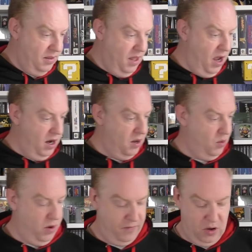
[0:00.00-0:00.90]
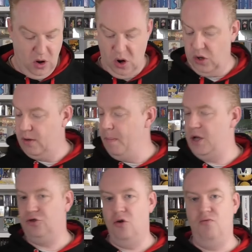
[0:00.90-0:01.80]
Then we've got
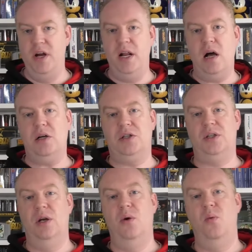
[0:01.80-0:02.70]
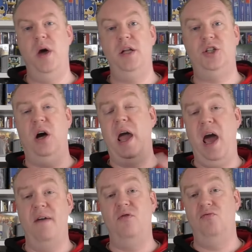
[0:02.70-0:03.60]
Metro Redux, which
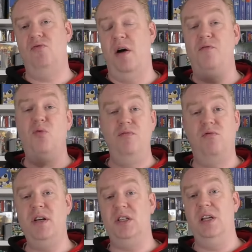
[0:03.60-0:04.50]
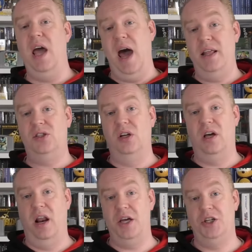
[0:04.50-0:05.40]
we've recently added to the
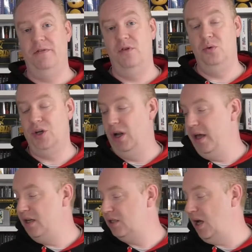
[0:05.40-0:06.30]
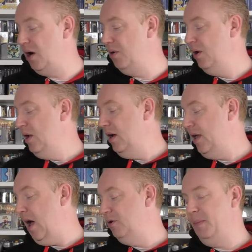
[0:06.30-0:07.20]
collection, unfortunately. So
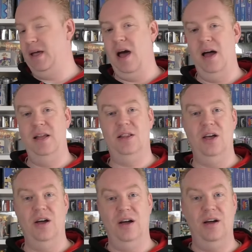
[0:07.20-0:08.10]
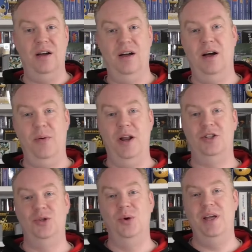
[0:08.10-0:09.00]
yeah, I was a bit gutted that when I
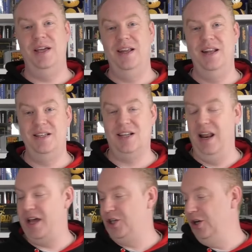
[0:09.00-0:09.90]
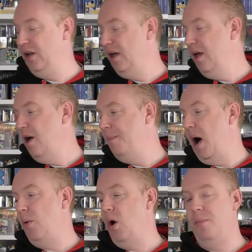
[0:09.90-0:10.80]
saw it in this collection.
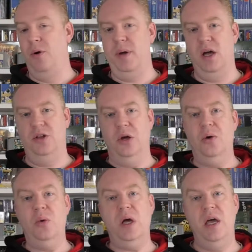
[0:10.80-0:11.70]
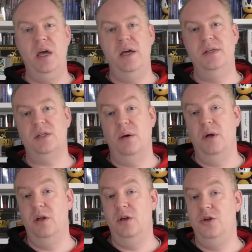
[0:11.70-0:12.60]
But what I'm probably going to do is I'm
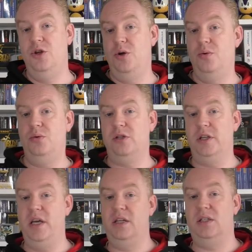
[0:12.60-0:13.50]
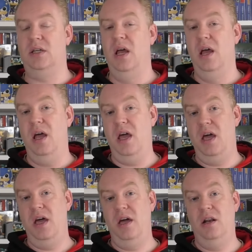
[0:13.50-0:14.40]
going to use this
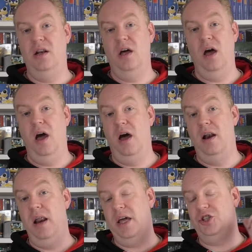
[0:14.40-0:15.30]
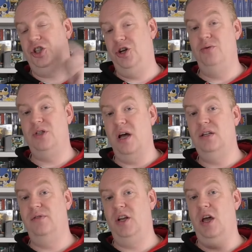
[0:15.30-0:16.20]
in next
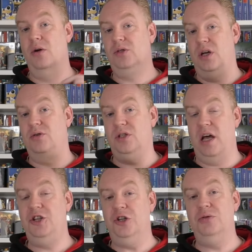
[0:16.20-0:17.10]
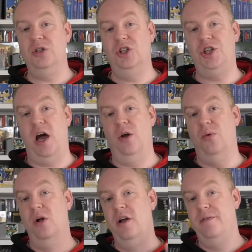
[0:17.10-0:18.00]
Tuesday's video. So stay tuned to the
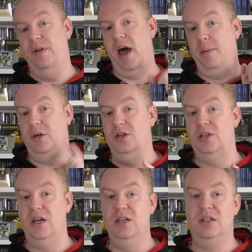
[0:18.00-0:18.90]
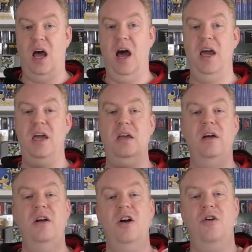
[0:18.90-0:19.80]
channel for that, because it is a
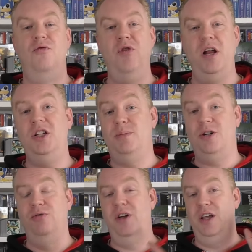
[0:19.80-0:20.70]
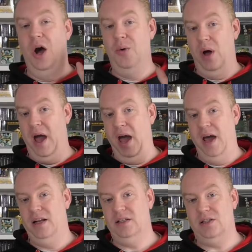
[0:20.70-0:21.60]
really special video,
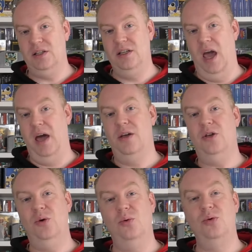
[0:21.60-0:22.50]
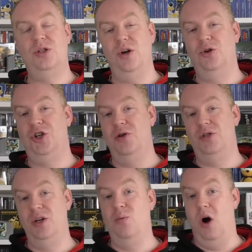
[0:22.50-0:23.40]
and yeah, you'll see on
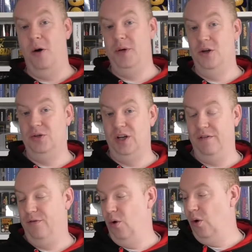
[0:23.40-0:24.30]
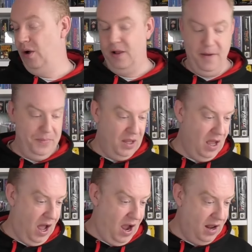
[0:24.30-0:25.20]
Tuesday what I'll be using it for.
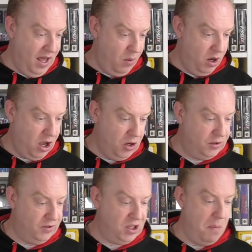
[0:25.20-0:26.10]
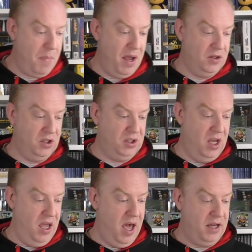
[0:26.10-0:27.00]
That one goes for £10 at
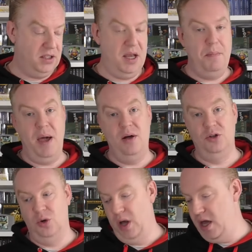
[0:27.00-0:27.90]
CEX, £10 on